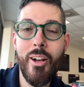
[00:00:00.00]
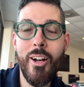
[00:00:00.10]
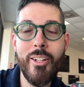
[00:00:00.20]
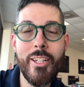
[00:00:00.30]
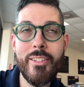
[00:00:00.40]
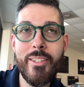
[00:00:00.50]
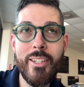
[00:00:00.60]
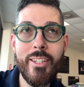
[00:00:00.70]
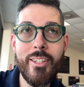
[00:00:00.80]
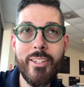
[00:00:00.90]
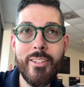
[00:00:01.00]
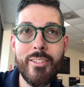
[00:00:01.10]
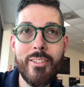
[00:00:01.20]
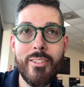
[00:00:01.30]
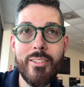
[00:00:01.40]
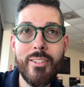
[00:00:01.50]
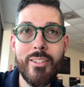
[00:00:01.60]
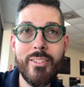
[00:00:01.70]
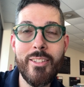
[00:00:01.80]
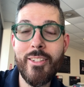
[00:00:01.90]
All I see is
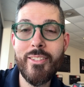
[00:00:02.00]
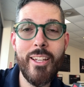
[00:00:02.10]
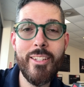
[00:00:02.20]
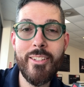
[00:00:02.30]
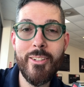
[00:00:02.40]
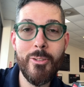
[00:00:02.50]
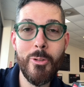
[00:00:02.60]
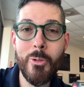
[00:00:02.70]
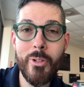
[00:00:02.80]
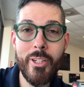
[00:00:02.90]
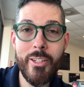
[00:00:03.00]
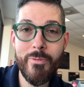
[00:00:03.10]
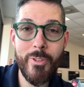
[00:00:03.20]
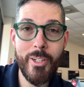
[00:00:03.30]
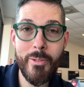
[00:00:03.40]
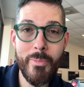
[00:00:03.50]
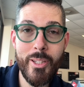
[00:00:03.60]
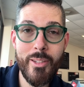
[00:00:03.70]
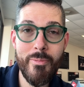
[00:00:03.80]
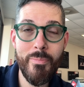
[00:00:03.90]
success and glory in front of
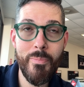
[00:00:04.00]
me.